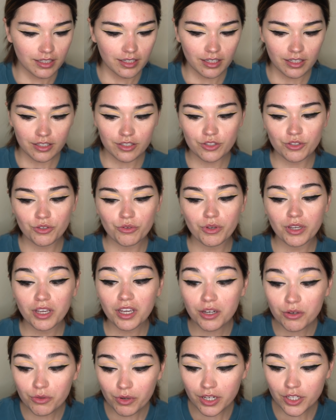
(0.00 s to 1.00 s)
is doing a
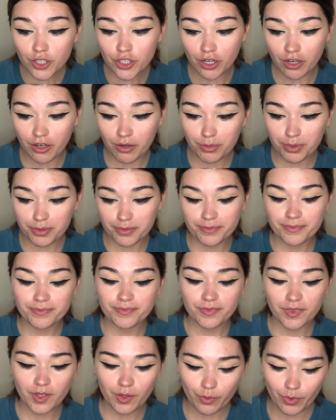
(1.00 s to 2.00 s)
great job
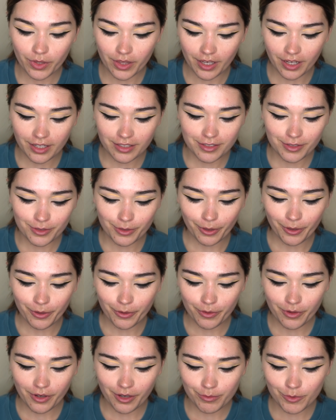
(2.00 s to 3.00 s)
with that,
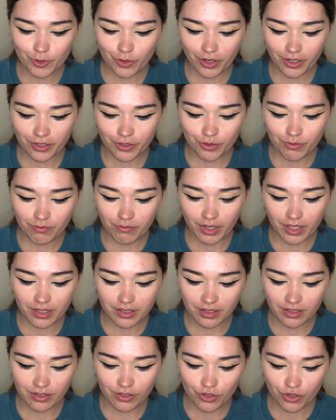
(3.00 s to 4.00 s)
so I'm trying to mix
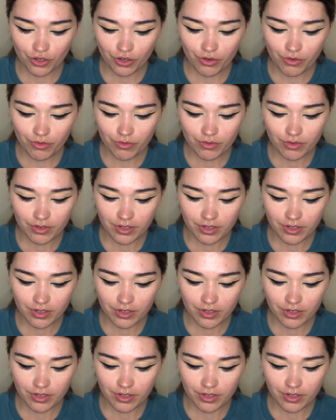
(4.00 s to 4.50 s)
these two.